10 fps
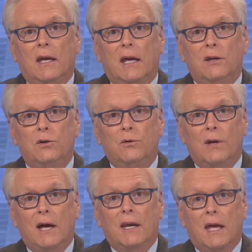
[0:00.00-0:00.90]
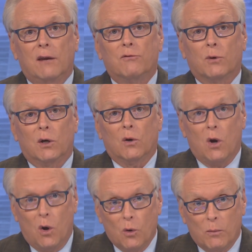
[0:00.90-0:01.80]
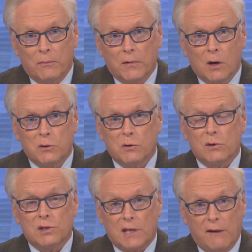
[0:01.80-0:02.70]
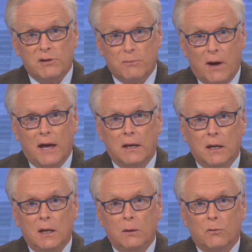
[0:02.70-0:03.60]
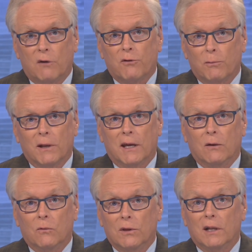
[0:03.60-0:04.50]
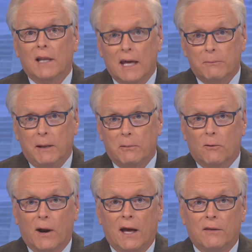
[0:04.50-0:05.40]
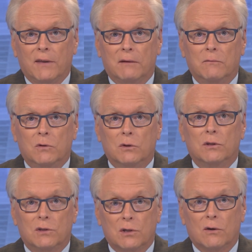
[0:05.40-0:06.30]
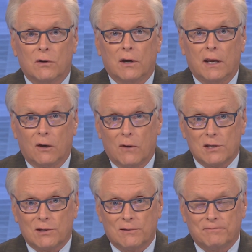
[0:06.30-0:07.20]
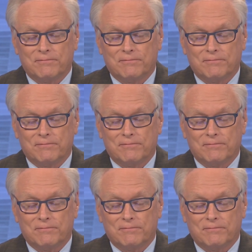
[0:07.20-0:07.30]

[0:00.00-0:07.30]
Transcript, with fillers: and do not head for your home. Go to a safe spot, preferably with a lot of people around that could deter an aggressor.